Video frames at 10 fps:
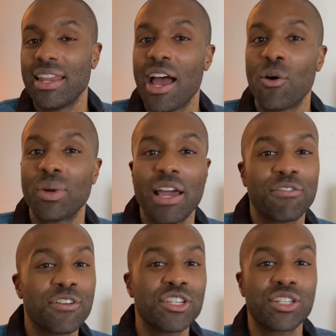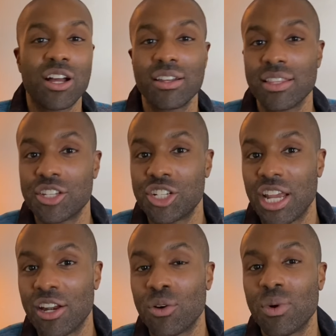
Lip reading: Now, when I first started this channel,